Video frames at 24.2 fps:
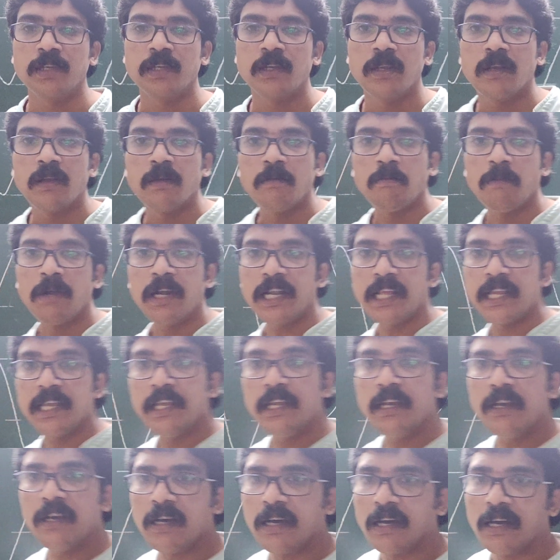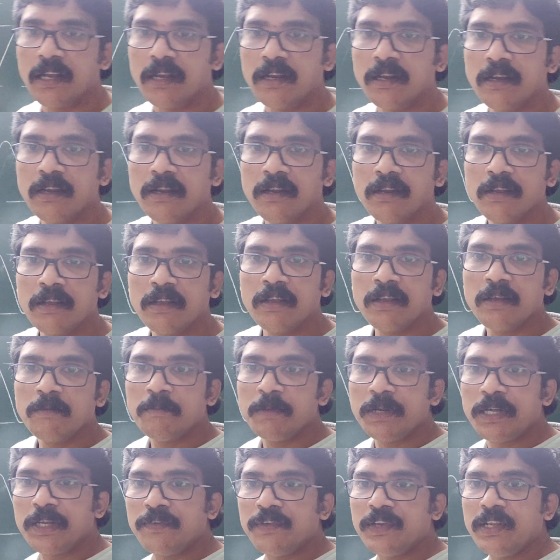But here,
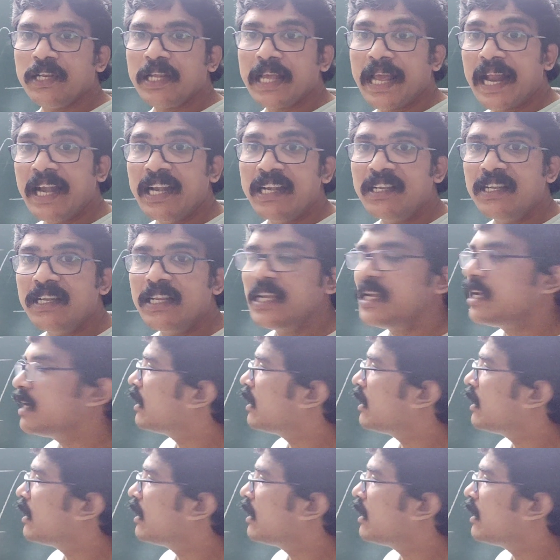between anti